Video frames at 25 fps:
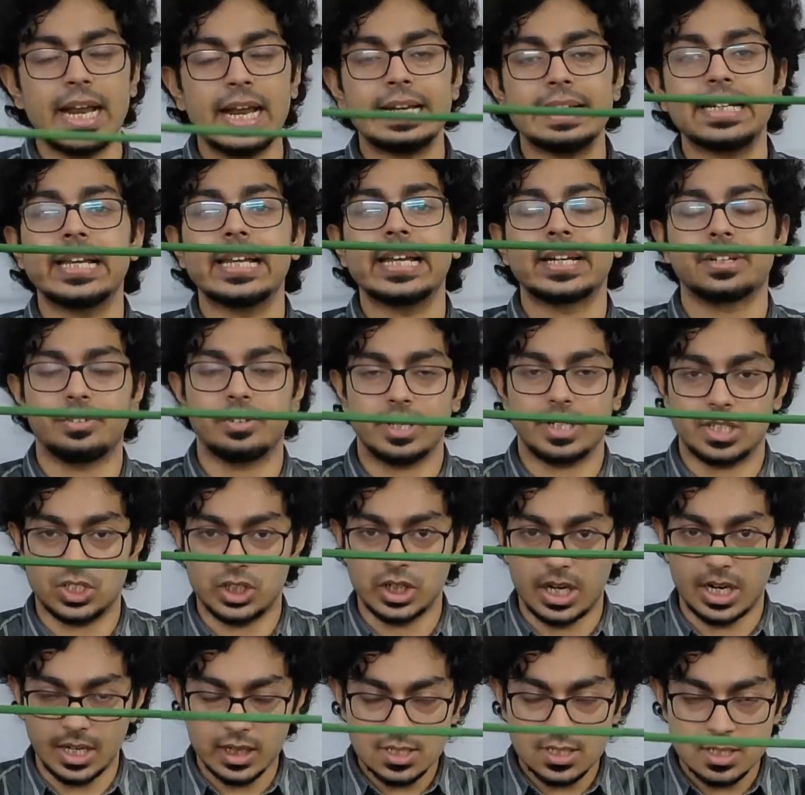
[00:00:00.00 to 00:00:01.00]
and electric
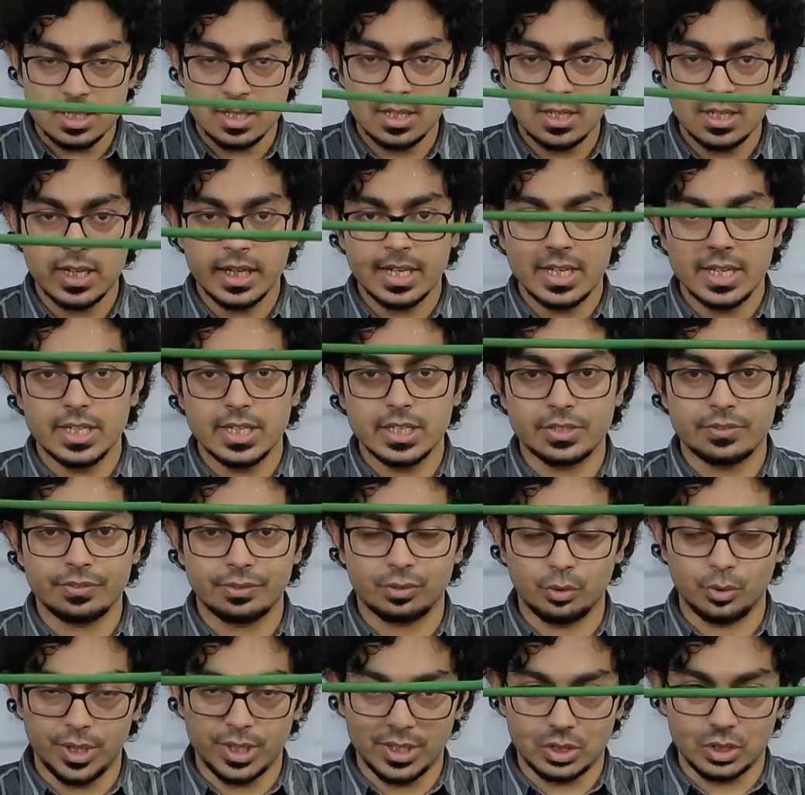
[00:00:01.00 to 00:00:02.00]
charge is
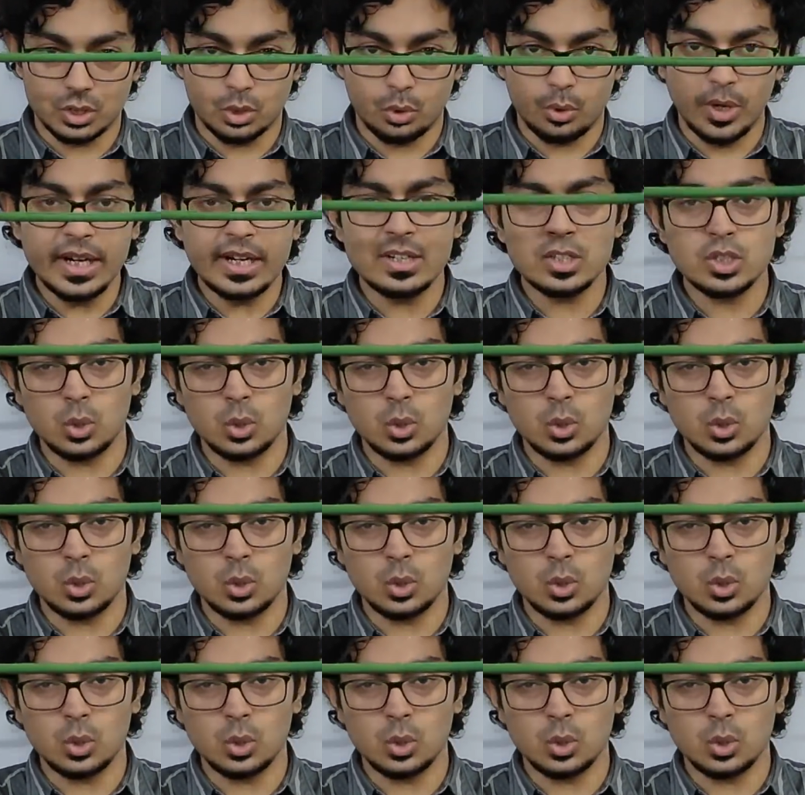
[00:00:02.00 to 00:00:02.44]
flowing through it.